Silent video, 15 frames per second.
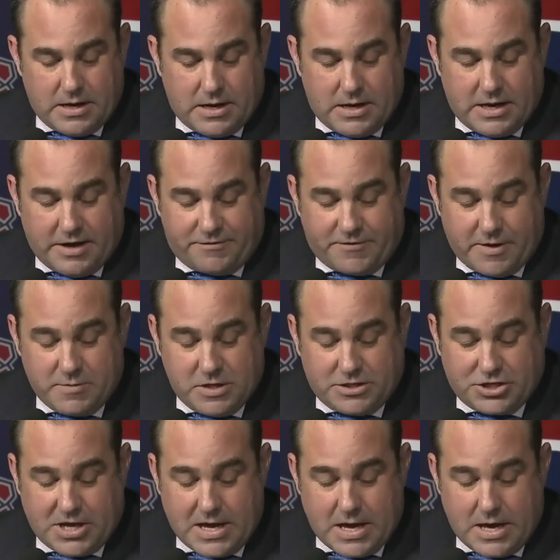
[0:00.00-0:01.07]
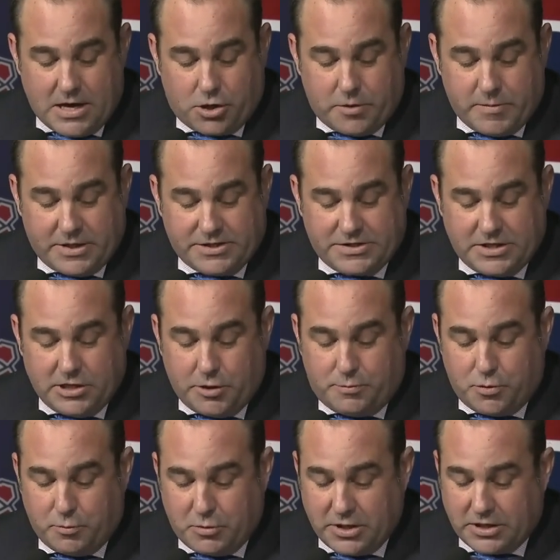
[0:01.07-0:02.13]
La famille tient à remercier le
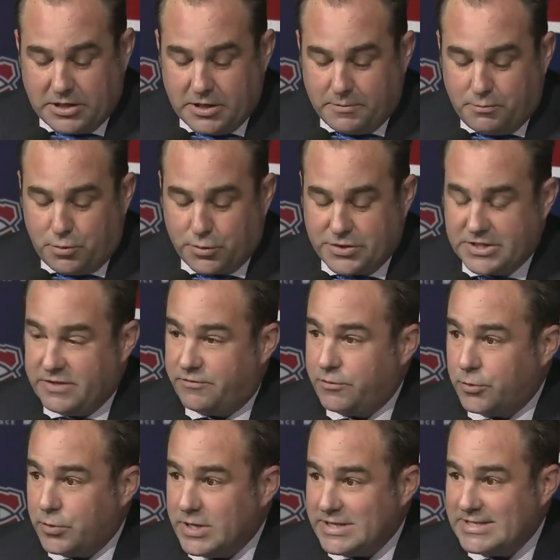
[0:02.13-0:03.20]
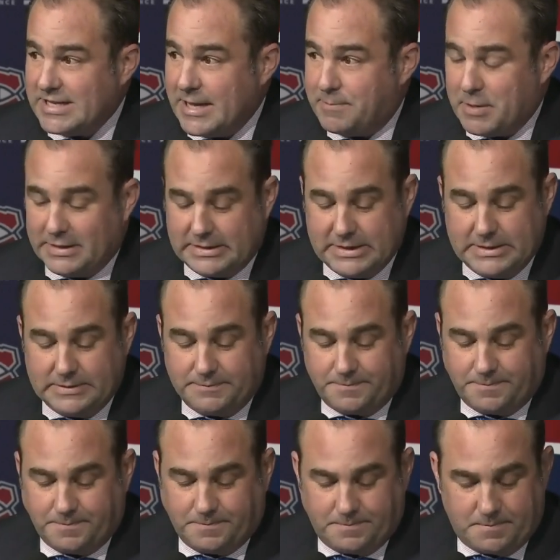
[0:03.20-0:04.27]
public. The family wants to thank the
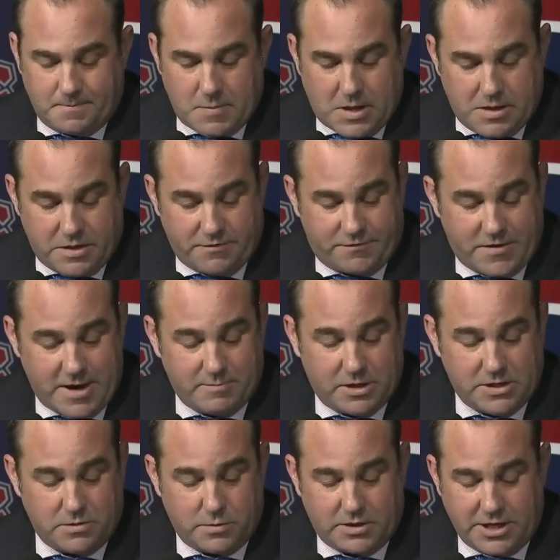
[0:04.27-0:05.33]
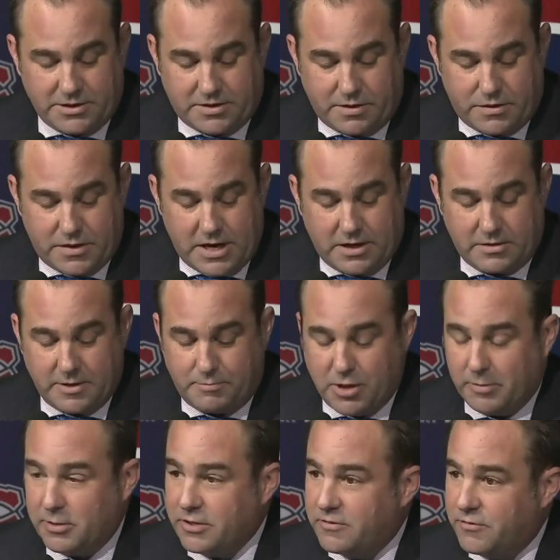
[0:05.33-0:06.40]
public for its
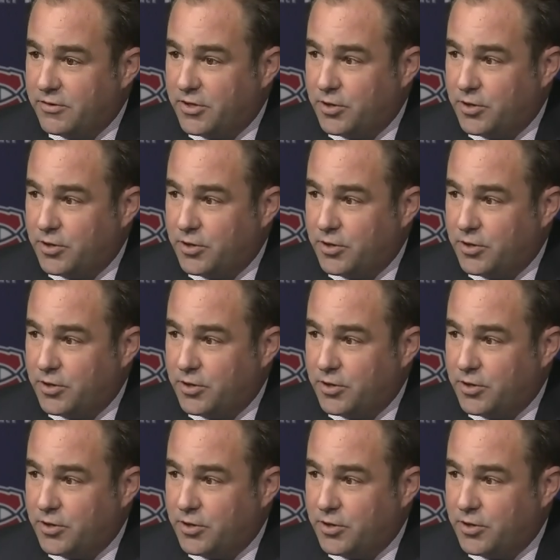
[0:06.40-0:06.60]
messages